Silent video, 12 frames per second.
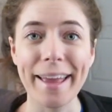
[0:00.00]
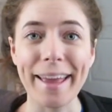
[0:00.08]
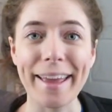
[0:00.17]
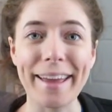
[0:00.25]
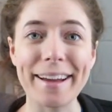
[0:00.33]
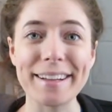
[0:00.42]

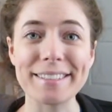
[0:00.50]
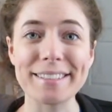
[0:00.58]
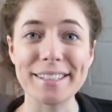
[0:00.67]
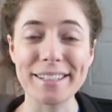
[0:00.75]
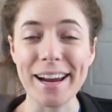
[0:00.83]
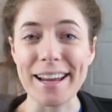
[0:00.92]

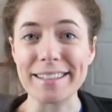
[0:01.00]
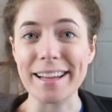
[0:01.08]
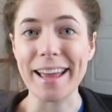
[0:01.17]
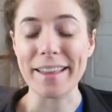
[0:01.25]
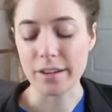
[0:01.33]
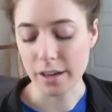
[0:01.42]
and they're great
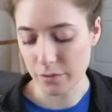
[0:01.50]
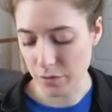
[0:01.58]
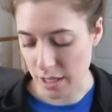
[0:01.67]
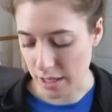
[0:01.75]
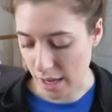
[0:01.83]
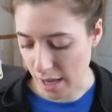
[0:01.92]
and they're
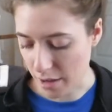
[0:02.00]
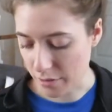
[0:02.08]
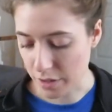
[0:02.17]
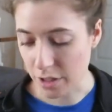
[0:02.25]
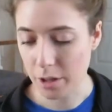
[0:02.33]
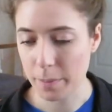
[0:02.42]
comfy and I
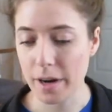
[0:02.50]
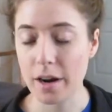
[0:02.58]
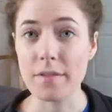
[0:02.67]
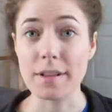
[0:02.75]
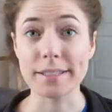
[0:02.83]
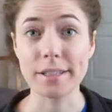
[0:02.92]
have another
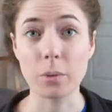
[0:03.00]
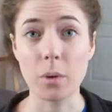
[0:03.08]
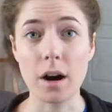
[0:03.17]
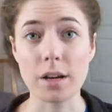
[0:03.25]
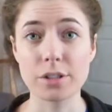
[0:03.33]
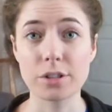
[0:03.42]
pair that's in the
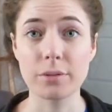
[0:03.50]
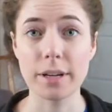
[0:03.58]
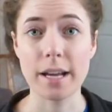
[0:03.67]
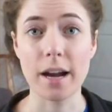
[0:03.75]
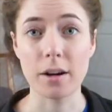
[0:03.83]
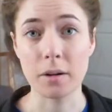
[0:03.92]
wash right
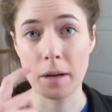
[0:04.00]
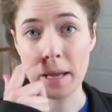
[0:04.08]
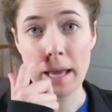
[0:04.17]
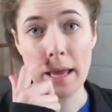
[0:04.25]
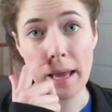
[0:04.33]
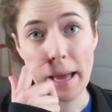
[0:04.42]
now
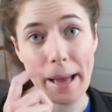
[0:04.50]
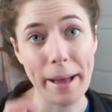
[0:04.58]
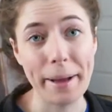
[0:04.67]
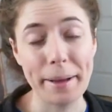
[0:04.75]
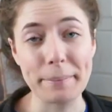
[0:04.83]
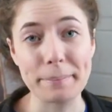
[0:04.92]

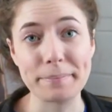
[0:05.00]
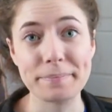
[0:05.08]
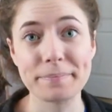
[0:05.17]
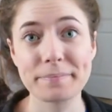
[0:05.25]
um,